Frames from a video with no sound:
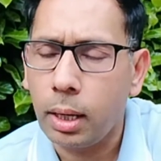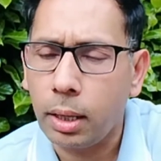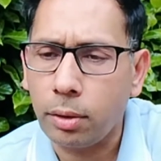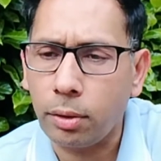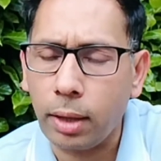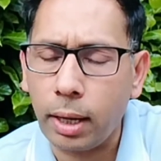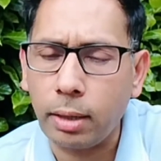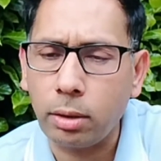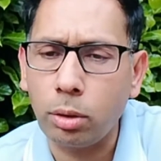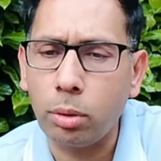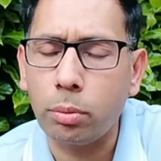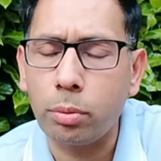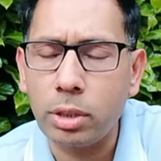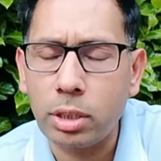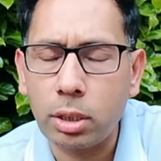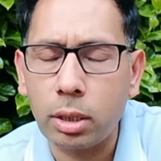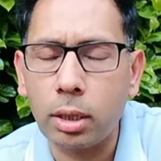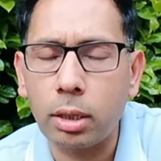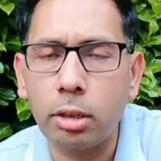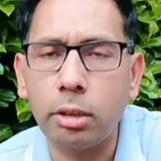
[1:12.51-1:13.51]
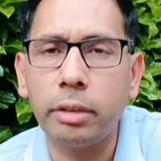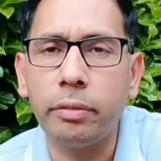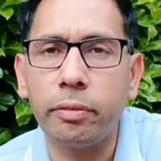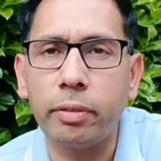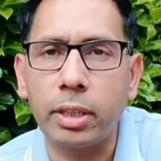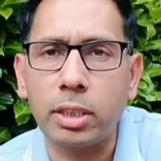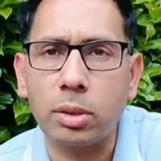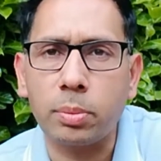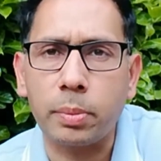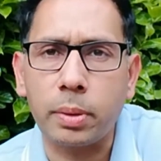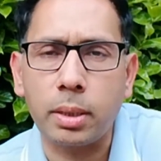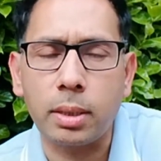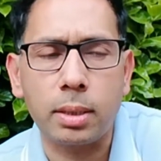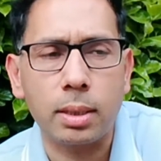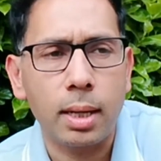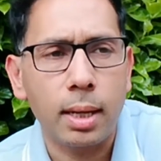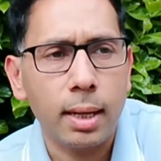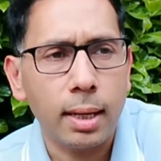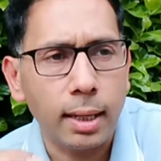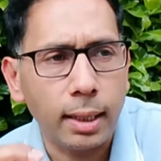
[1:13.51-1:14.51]
that your return on investment
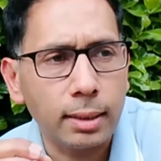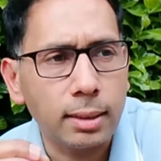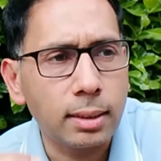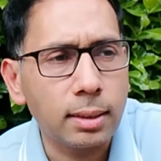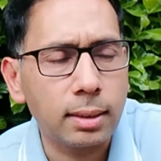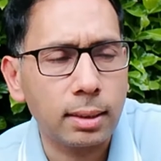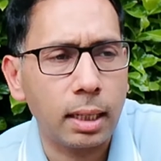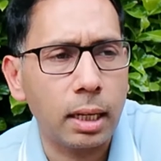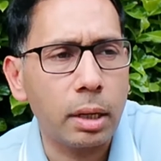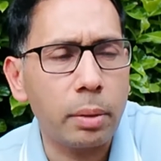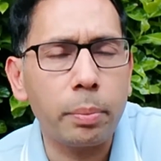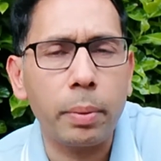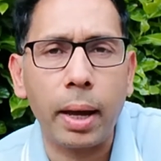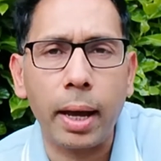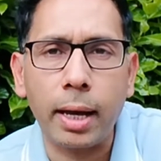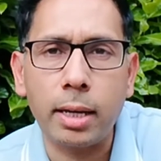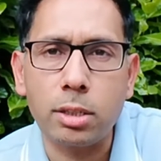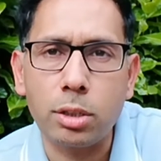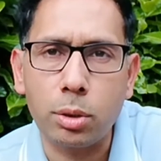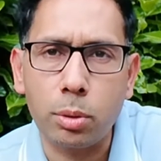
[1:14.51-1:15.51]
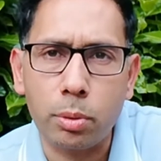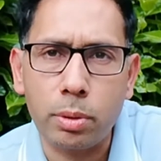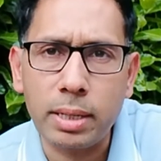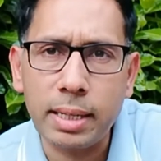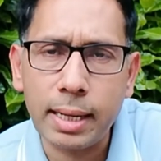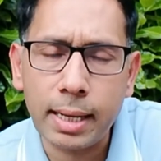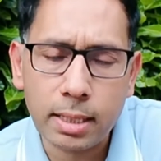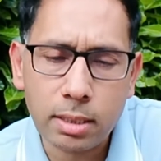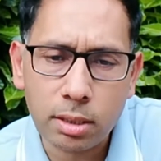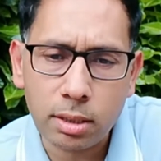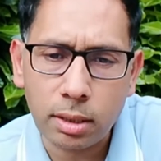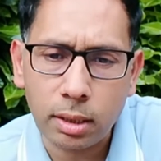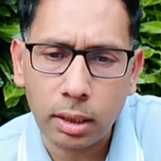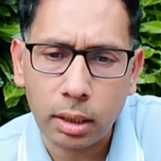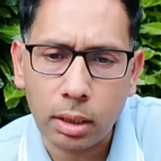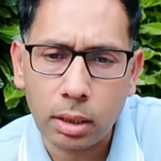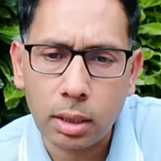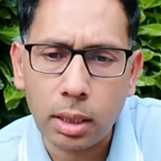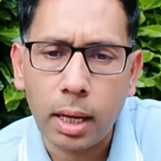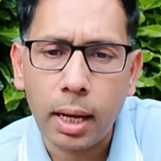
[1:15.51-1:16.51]
is same as your net
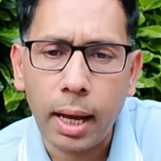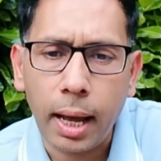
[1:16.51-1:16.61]
yield